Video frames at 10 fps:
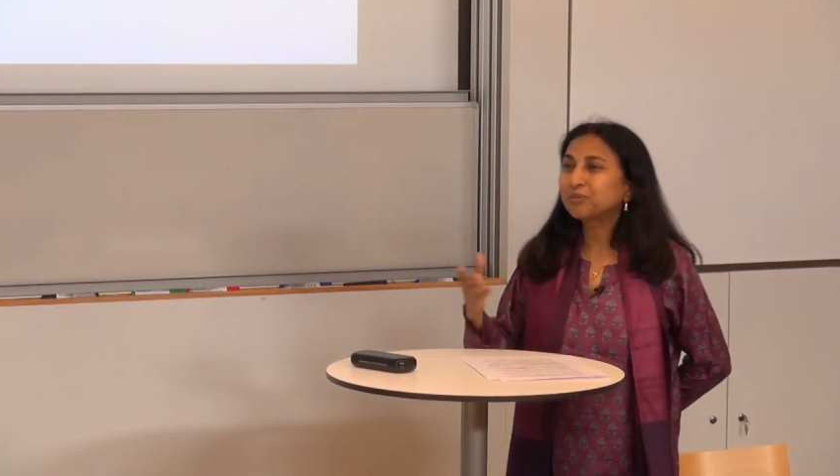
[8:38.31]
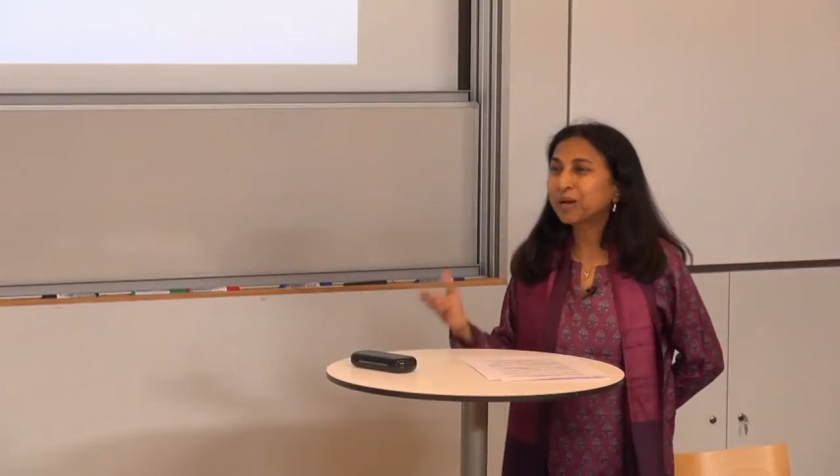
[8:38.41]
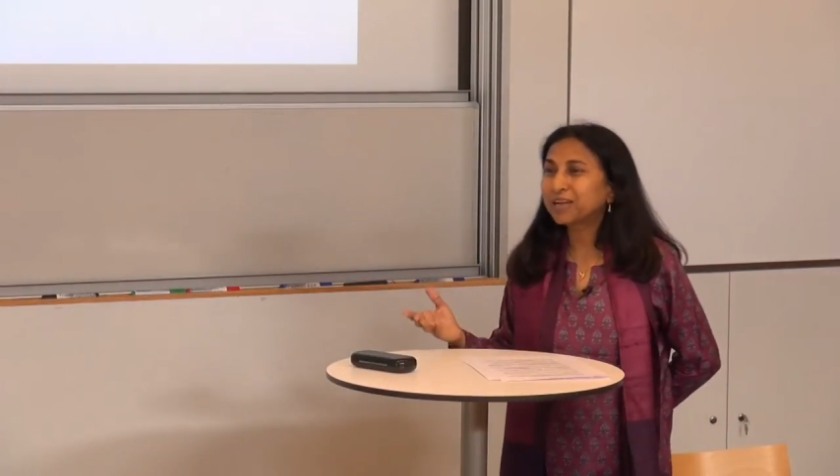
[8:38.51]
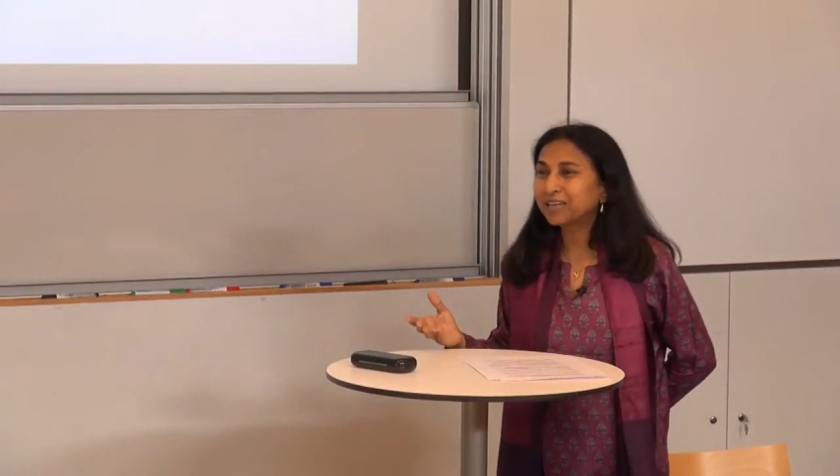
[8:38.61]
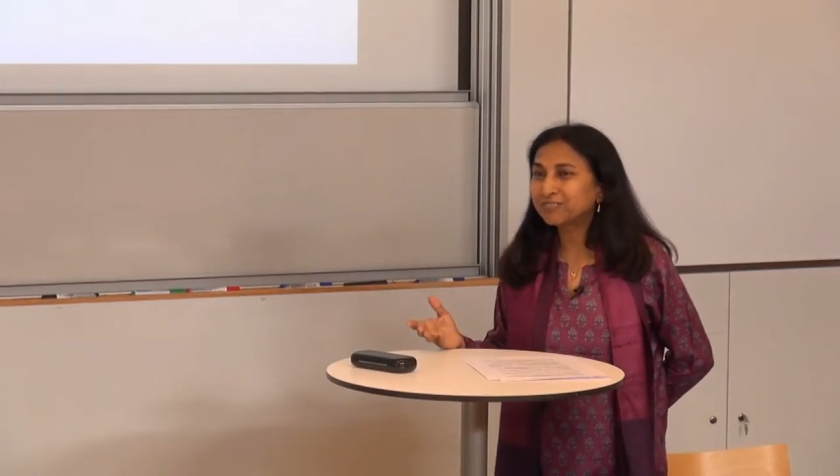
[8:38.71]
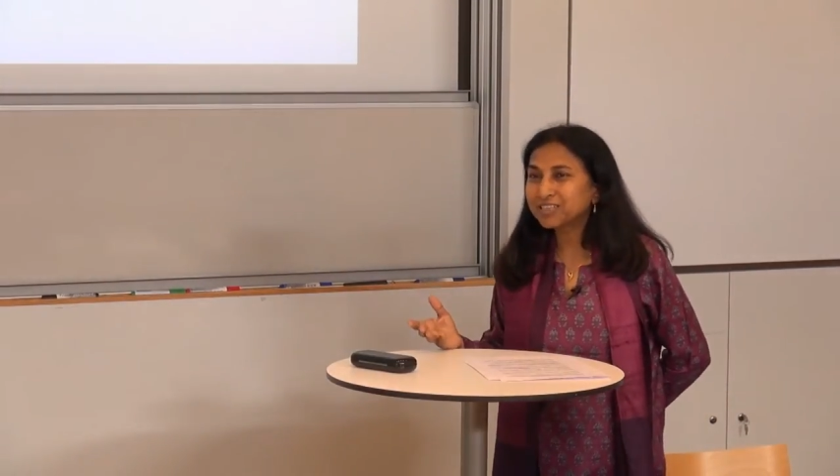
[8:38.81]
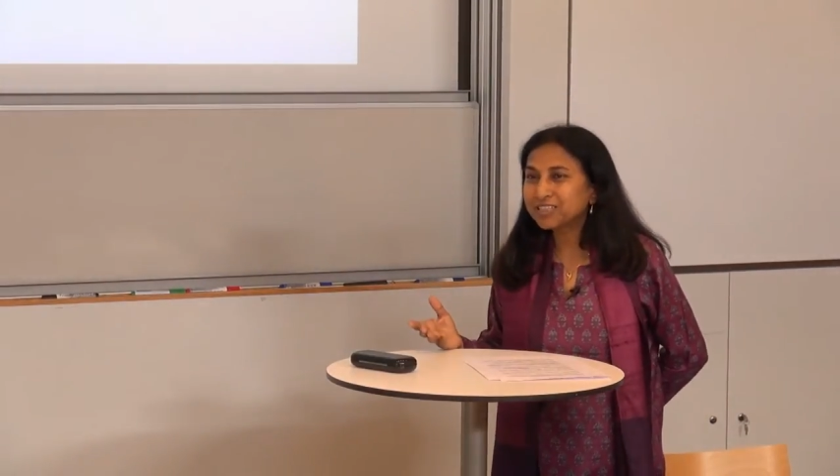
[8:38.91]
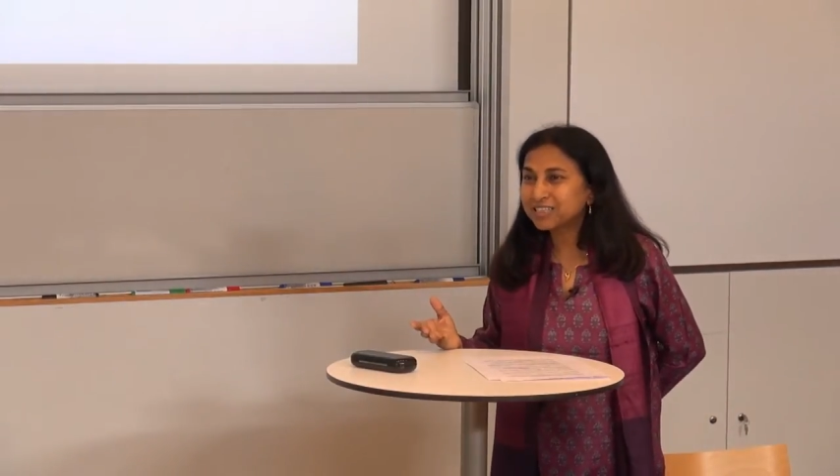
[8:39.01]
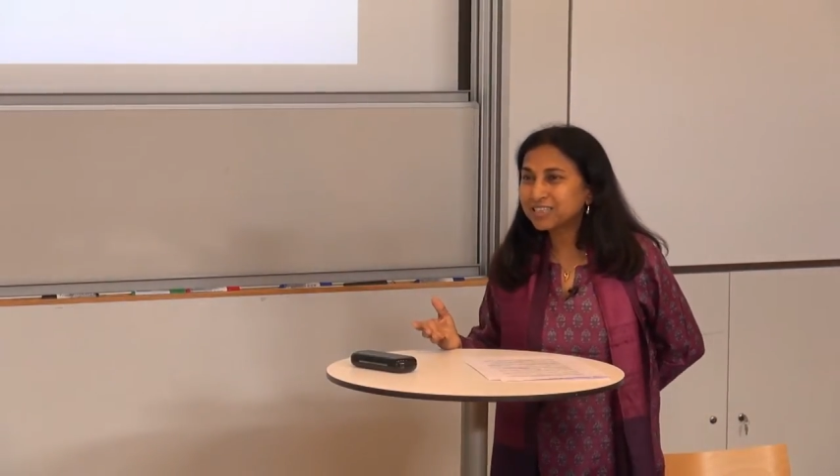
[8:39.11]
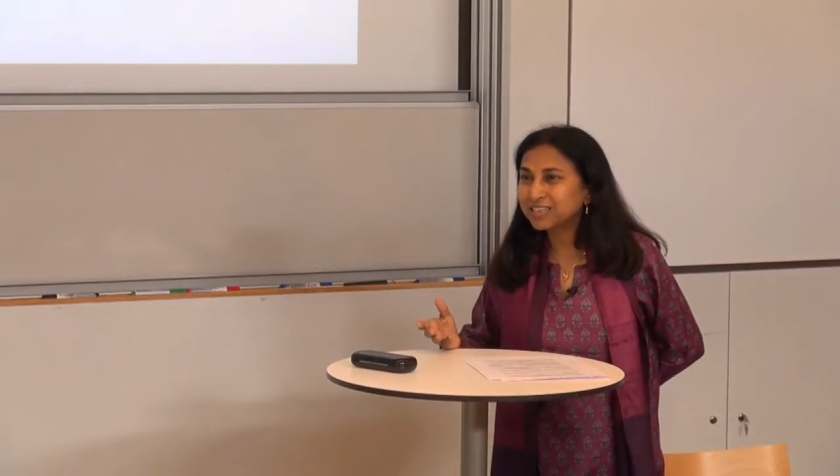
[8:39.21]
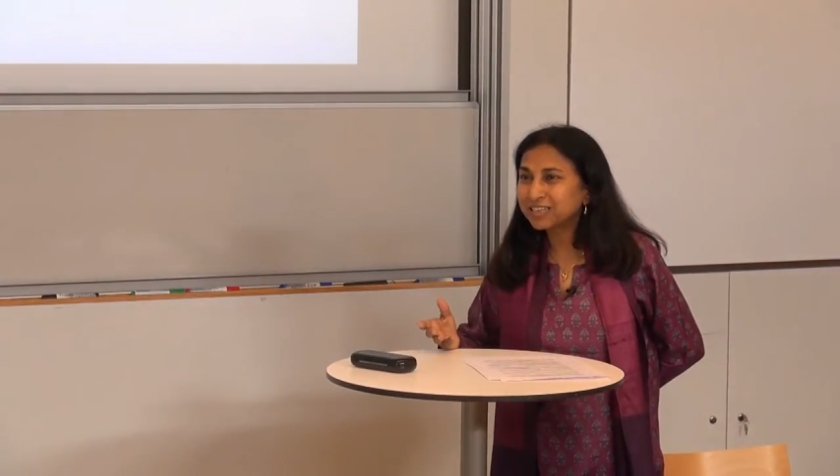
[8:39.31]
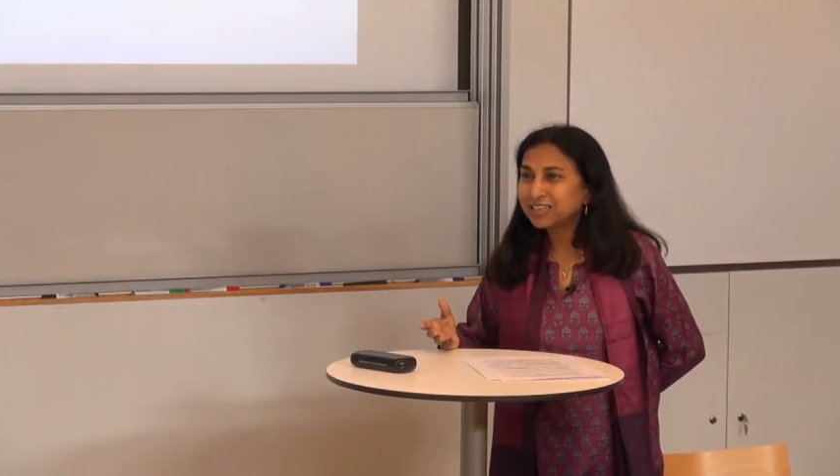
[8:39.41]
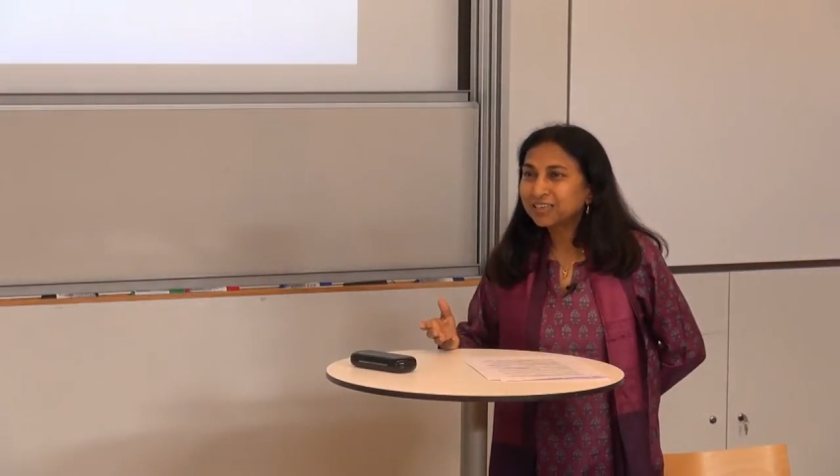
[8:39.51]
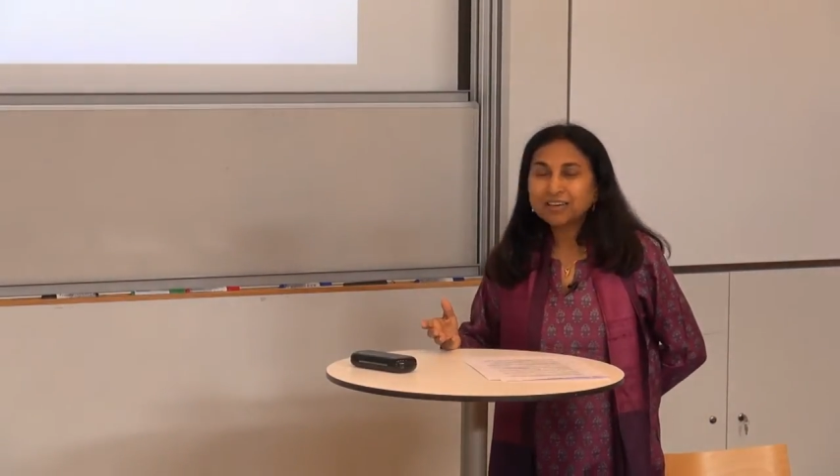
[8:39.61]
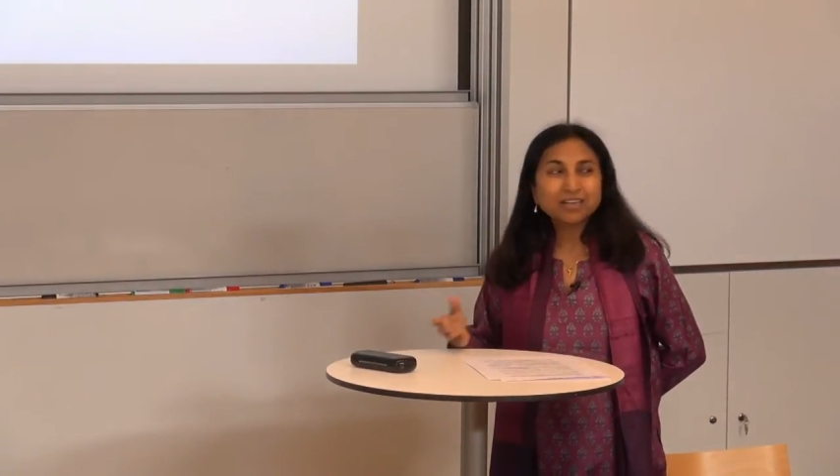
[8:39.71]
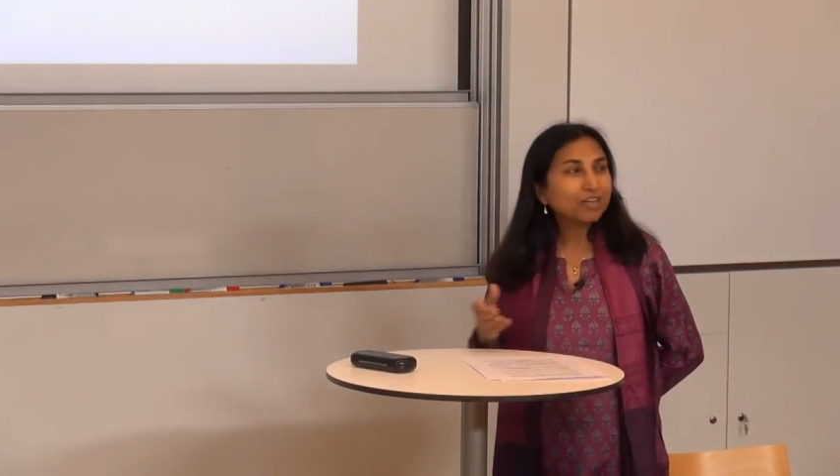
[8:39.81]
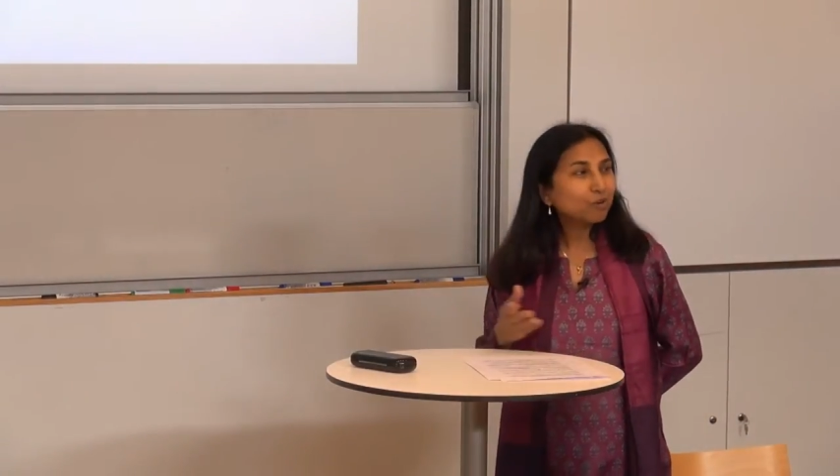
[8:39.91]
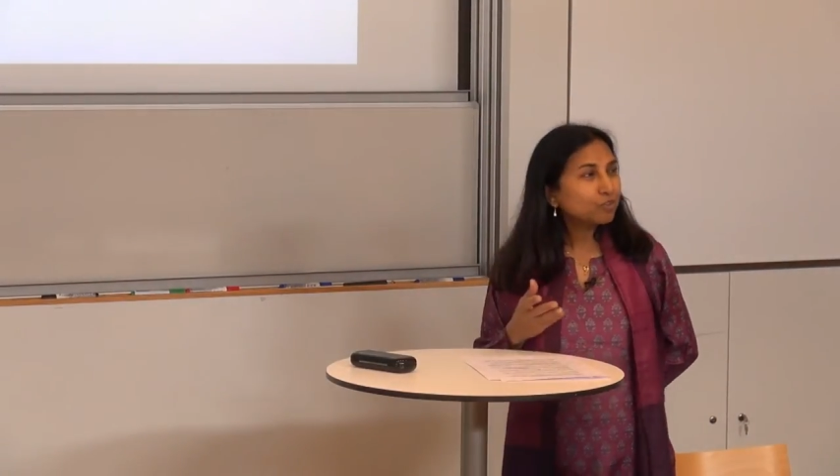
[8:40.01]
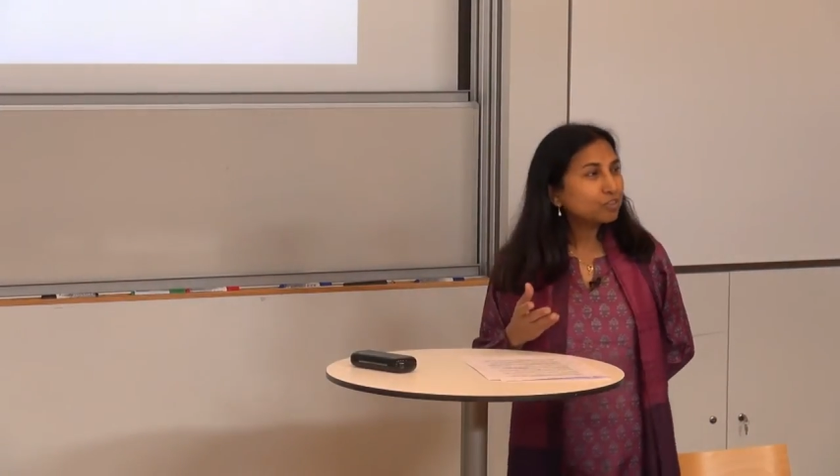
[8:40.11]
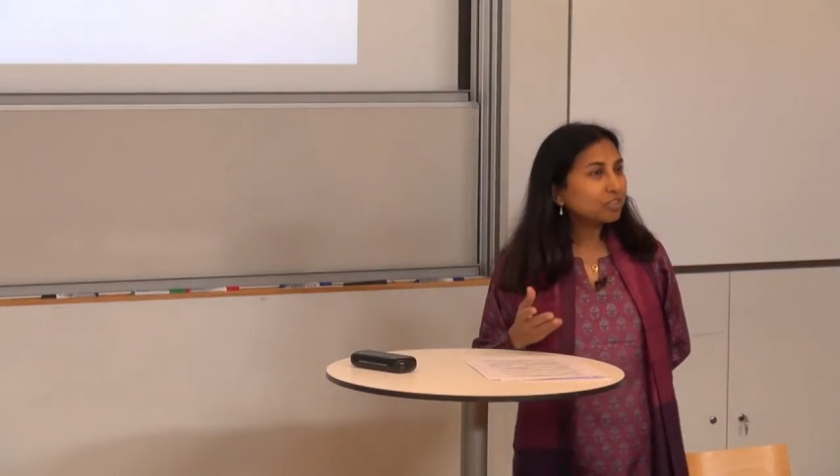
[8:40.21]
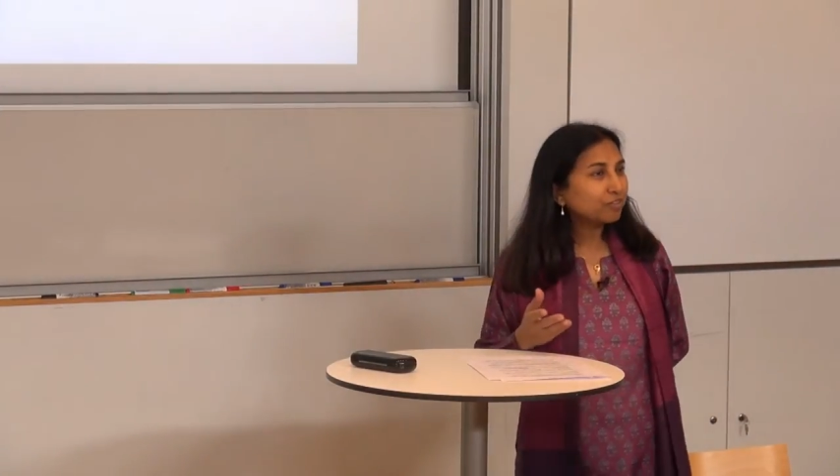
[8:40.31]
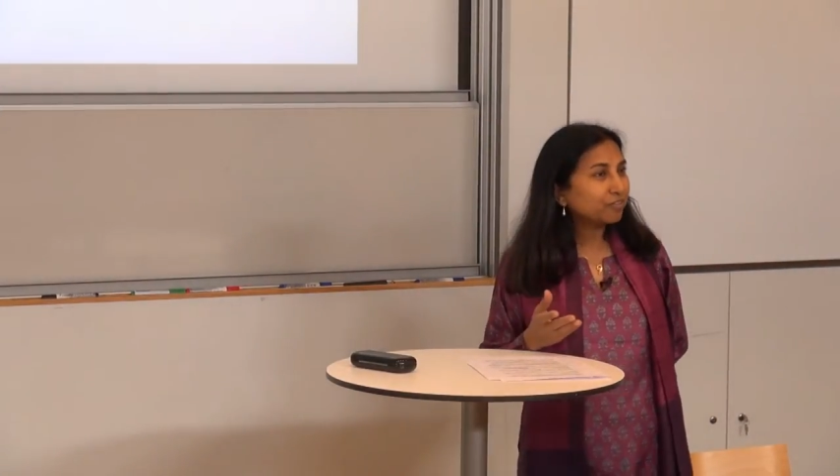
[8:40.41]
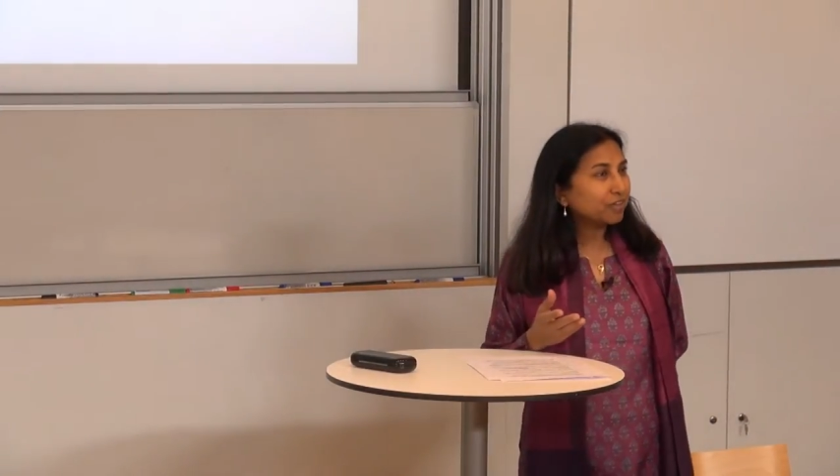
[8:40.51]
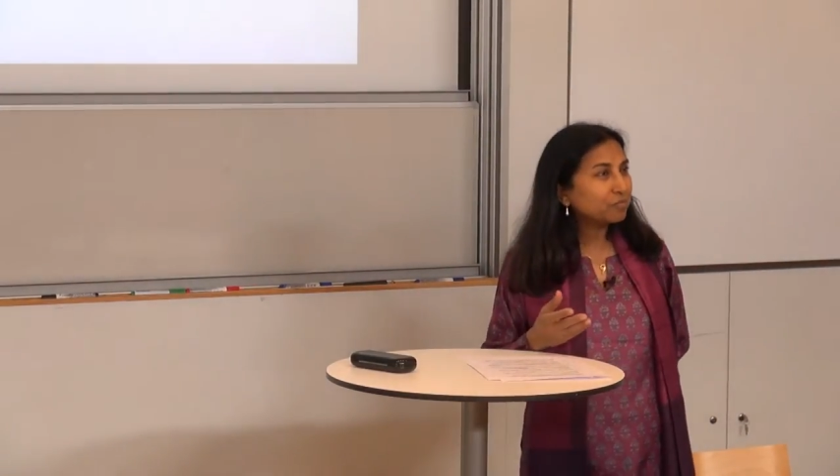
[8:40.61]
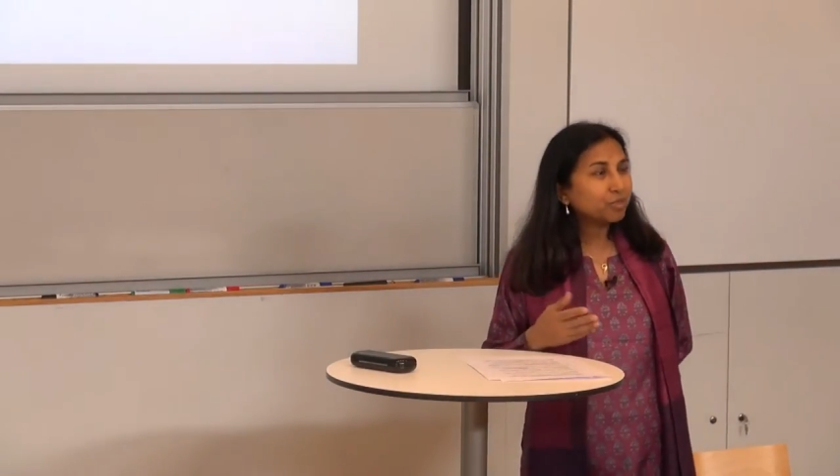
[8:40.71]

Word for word: or biodiversity uh, can also differ,